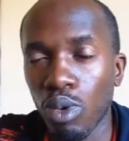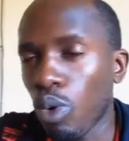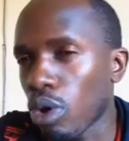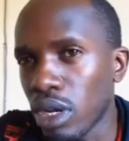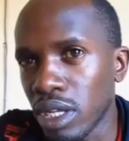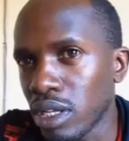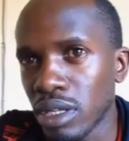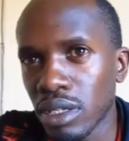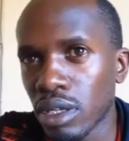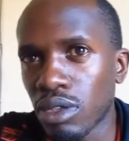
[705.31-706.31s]
wholly
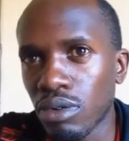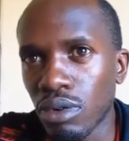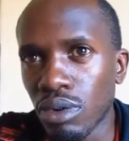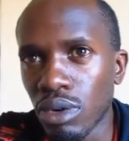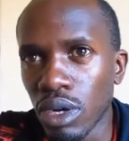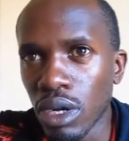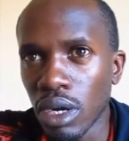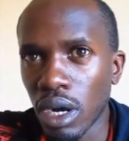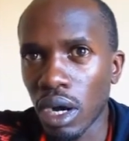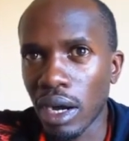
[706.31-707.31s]
through
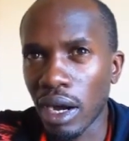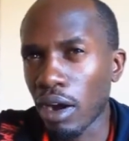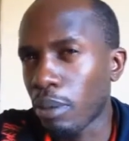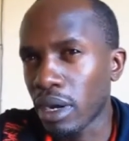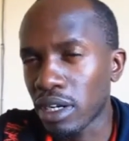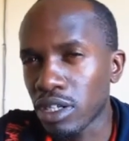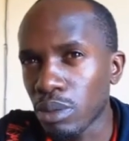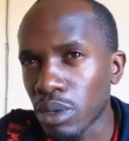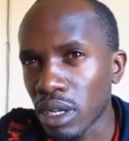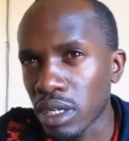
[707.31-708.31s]
our
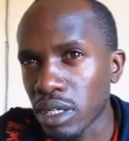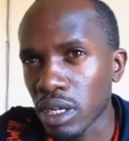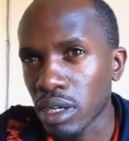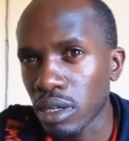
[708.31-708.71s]
partnership with AIESEC.